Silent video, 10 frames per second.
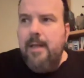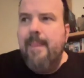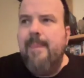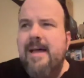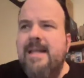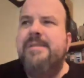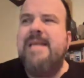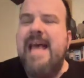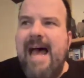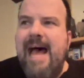let's
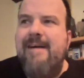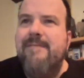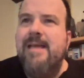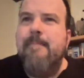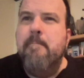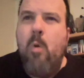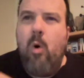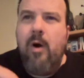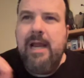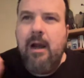have a
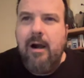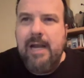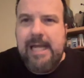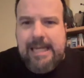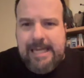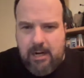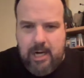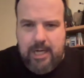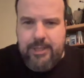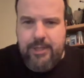Moriarty
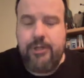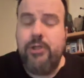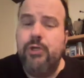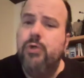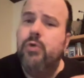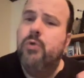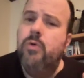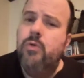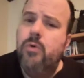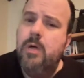character
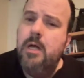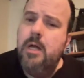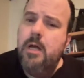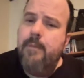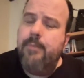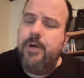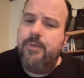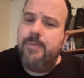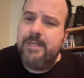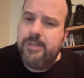to
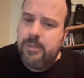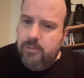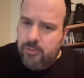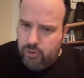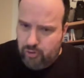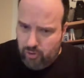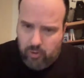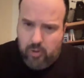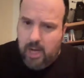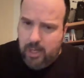Pertwee's
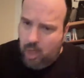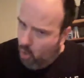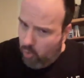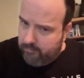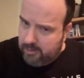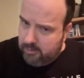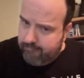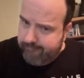Sherlock Holmes.